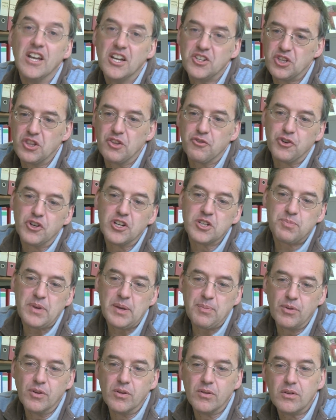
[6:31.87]
So the first
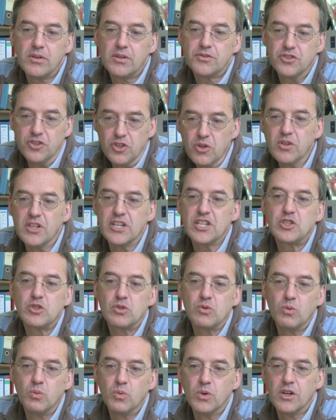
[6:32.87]
people to do
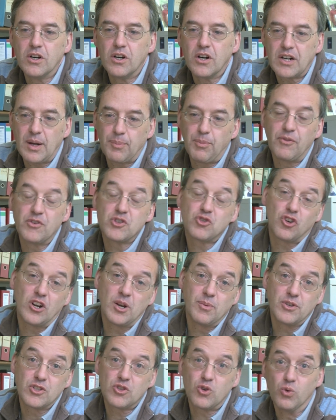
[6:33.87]
this were a couple of
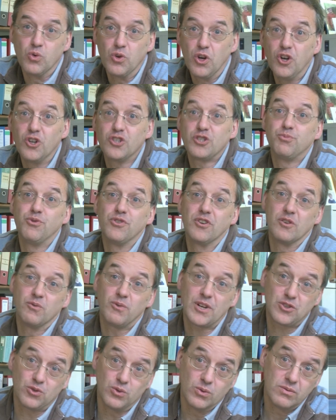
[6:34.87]
astronomers called Hertzsprung
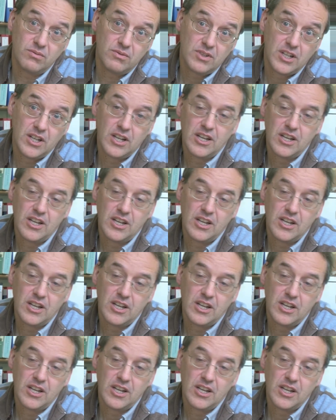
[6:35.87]
and Russell.